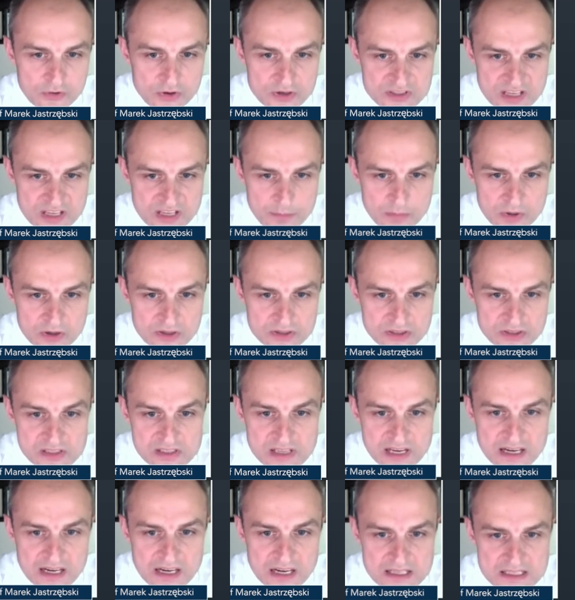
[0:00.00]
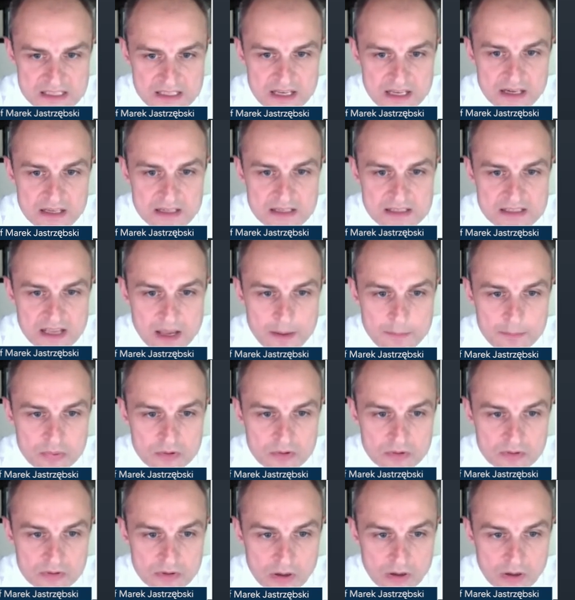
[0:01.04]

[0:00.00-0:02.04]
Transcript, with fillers: for example, this is a classical example